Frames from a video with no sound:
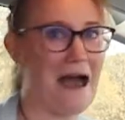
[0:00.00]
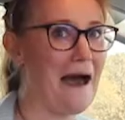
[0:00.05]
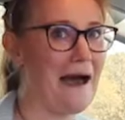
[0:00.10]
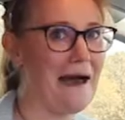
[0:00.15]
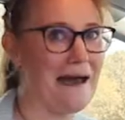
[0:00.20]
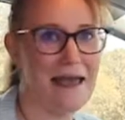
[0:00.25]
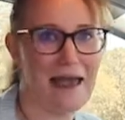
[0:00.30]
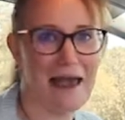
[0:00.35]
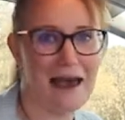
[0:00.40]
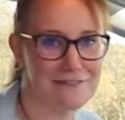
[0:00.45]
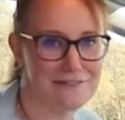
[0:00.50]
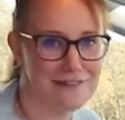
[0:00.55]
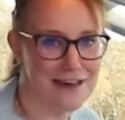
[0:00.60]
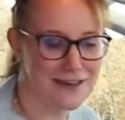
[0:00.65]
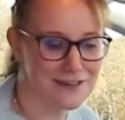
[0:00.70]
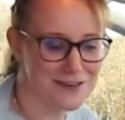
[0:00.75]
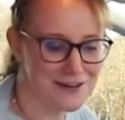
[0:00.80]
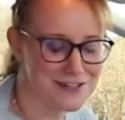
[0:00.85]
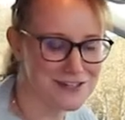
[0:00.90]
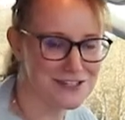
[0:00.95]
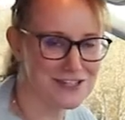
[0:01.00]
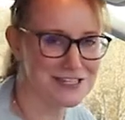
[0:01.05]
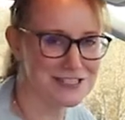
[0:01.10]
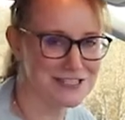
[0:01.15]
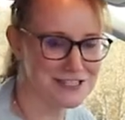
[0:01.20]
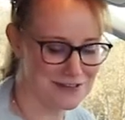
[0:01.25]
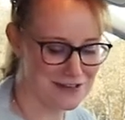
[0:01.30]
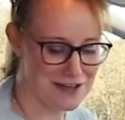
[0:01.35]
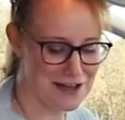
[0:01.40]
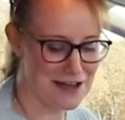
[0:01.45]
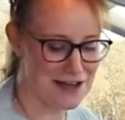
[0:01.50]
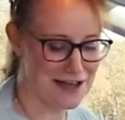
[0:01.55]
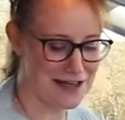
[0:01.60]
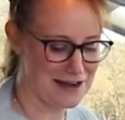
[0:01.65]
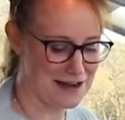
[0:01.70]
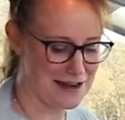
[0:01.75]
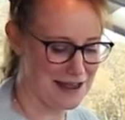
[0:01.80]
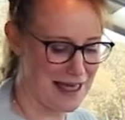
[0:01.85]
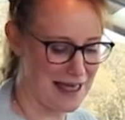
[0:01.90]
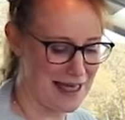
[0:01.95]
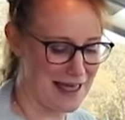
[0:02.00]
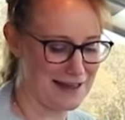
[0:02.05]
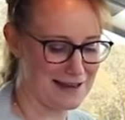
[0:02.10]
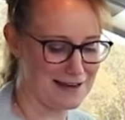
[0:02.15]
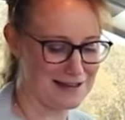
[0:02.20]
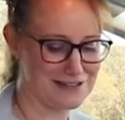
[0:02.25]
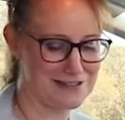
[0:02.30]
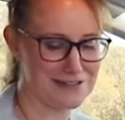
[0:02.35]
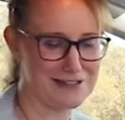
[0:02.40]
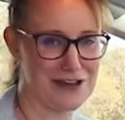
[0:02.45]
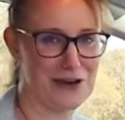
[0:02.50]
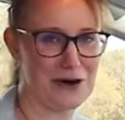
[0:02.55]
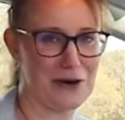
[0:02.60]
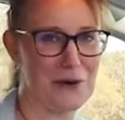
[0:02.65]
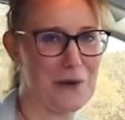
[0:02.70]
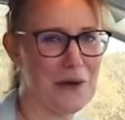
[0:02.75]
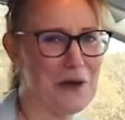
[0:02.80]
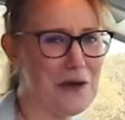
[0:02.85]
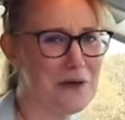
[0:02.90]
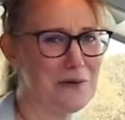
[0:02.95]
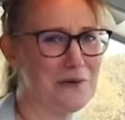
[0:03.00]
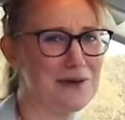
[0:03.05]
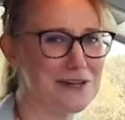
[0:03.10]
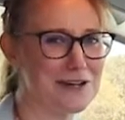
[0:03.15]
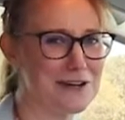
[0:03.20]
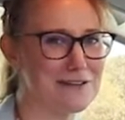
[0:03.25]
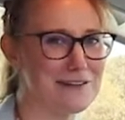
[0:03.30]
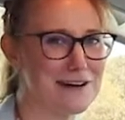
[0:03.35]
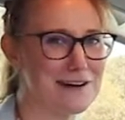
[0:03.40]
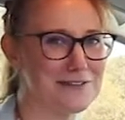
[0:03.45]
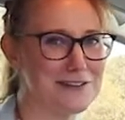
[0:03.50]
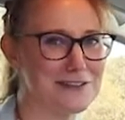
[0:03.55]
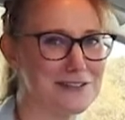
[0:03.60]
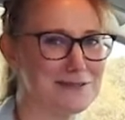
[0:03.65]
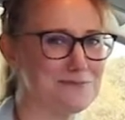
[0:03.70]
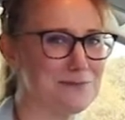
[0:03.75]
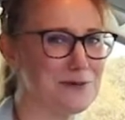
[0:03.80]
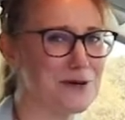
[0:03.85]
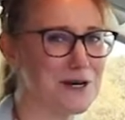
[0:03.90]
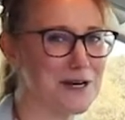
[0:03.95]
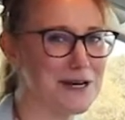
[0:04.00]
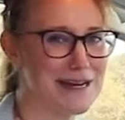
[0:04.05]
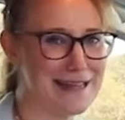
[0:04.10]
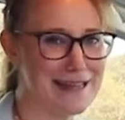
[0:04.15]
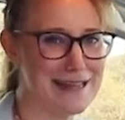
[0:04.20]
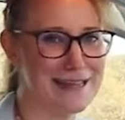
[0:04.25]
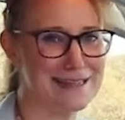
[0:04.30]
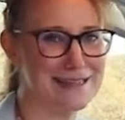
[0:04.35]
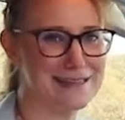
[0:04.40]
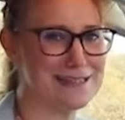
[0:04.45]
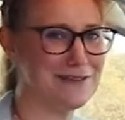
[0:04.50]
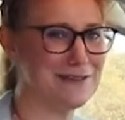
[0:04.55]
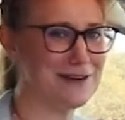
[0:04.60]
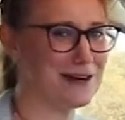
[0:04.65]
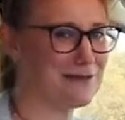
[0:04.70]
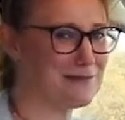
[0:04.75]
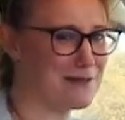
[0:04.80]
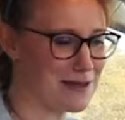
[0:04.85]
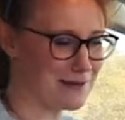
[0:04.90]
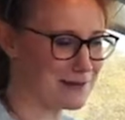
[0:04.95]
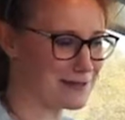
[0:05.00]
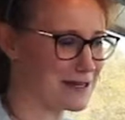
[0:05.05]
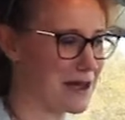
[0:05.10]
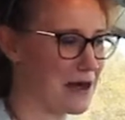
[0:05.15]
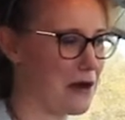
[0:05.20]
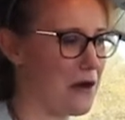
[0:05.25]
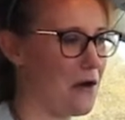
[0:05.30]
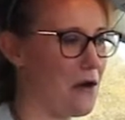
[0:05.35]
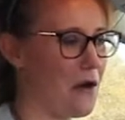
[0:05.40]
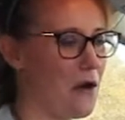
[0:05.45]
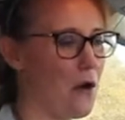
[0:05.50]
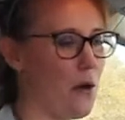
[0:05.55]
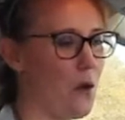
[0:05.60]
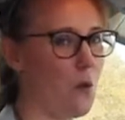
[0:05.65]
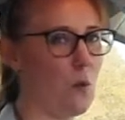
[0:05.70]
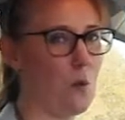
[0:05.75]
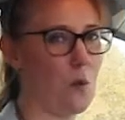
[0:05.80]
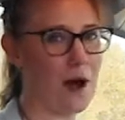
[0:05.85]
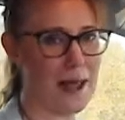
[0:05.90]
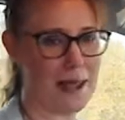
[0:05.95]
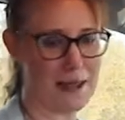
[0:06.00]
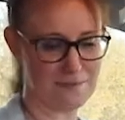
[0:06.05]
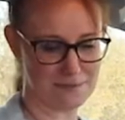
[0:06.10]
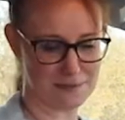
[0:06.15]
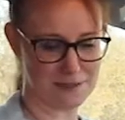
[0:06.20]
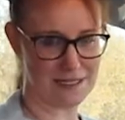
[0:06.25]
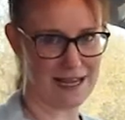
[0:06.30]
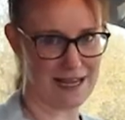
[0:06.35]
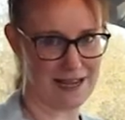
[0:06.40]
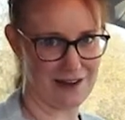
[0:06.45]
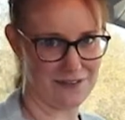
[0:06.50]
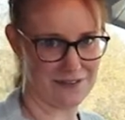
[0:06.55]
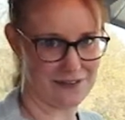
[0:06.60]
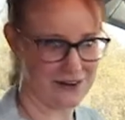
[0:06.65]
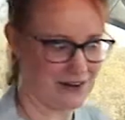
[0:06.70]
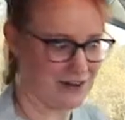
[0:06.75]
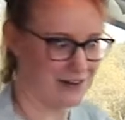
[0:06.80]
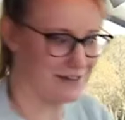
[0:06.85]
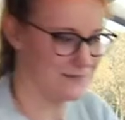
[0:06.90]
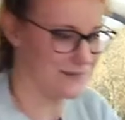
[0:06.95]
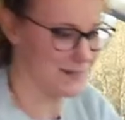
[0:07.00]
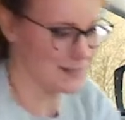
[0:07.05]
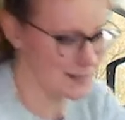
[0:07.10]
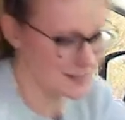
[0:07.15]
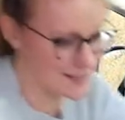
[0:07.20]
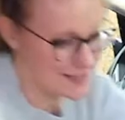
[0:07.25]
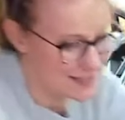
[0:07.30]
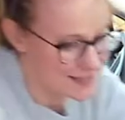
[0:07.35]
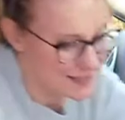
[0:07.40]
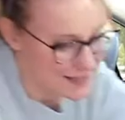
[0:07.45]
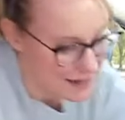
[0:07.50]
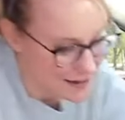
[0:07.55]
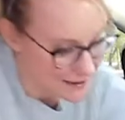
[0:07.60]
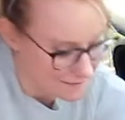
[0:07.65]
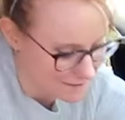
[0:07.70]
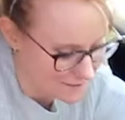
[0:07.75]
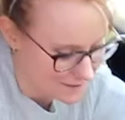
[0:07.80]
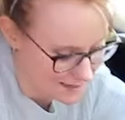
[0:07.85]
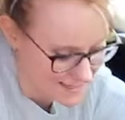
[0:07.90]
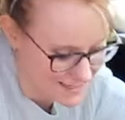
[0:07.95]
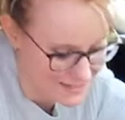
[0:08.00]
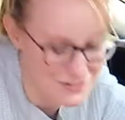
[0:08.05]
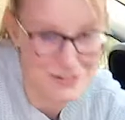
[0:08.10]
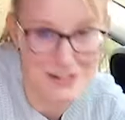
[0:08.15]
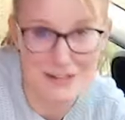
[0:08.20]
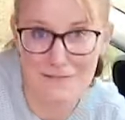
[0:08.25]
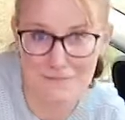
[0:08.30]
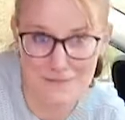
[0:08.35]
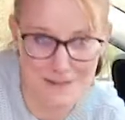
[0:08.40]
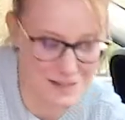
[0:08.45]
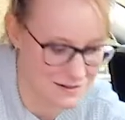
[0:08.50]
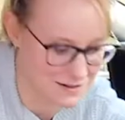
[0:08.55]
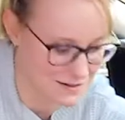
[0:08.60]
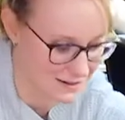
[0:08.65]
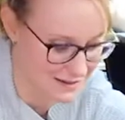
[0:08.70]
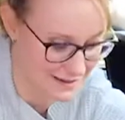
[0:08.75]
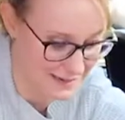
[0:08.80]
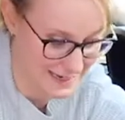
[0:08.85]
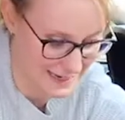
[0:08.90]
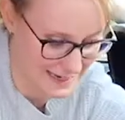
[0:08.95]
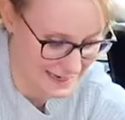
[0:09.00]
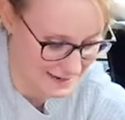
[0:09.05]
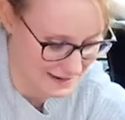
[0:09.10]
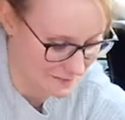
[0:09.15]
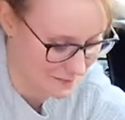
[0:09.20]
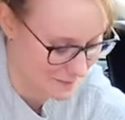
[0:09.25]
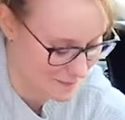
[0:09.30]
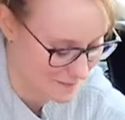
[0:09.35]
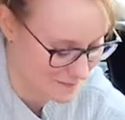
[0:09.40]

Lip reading: I have allergies a lot, and so when you're around those boogery kids, you want to be able to wipe down all of your stuff so you can feel clean.